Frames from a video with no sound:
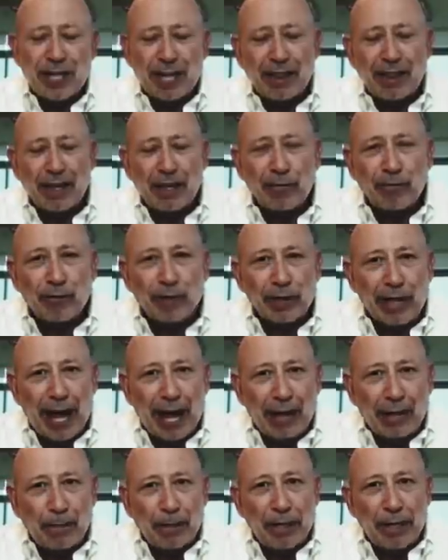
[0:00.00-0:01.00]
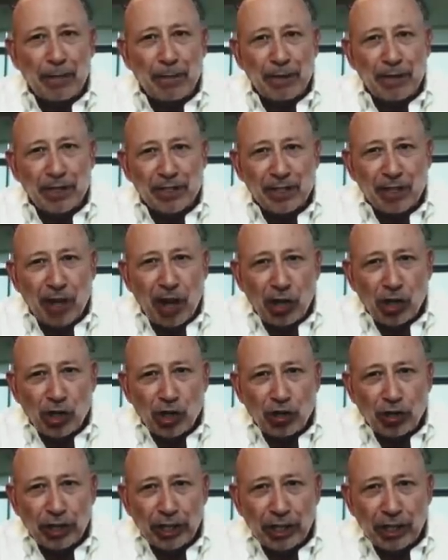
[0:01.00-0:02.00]
I think for a lot of people in this
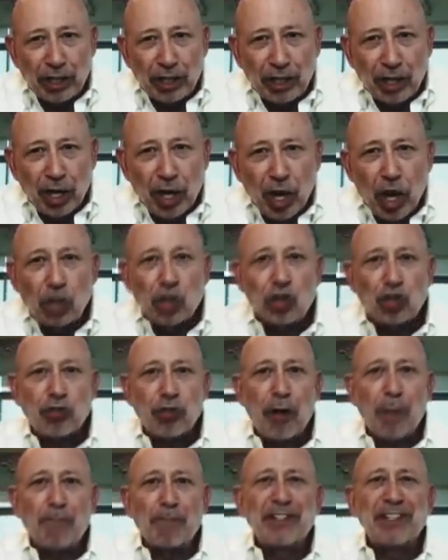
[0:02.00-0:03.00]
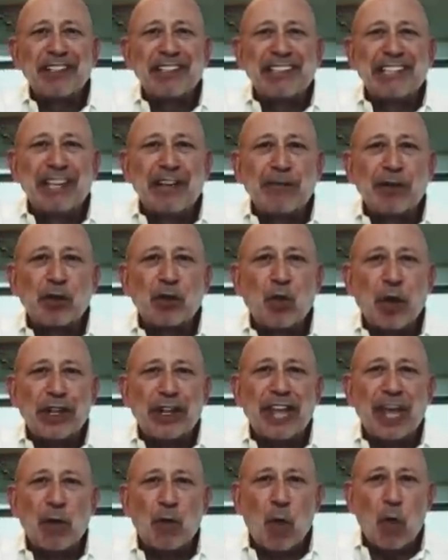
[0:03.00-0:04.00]
country, Trump delivered what
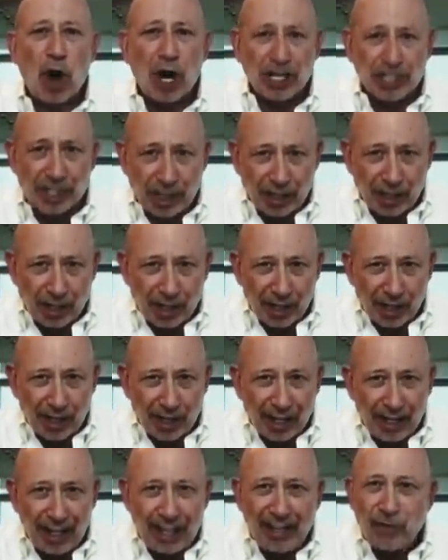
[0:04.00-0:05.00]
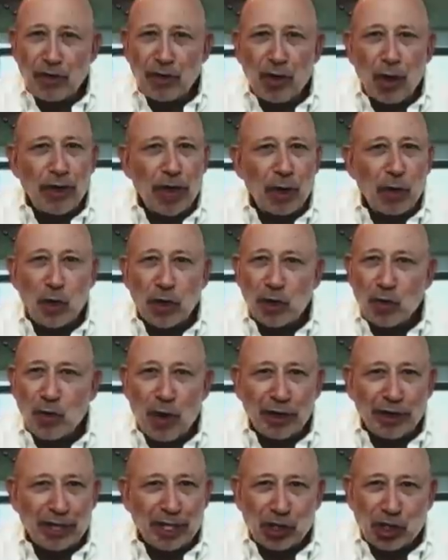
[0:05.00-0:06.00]
they wanted. Even though they wouldn't
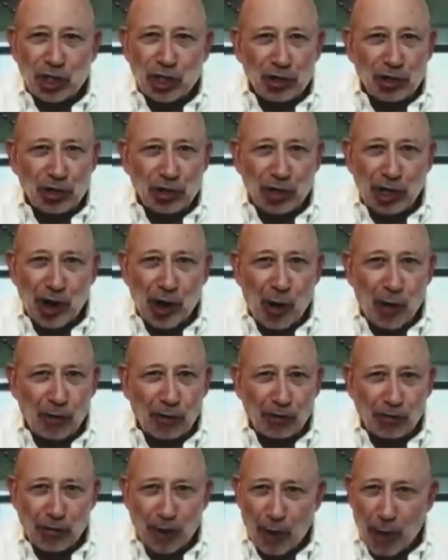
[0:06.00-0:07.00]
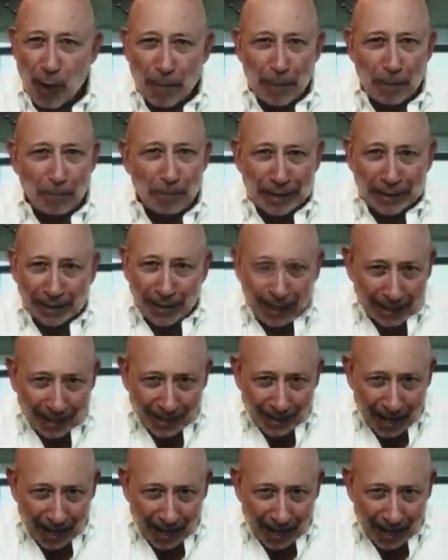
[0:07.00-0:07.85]
want their children to go grow up and be like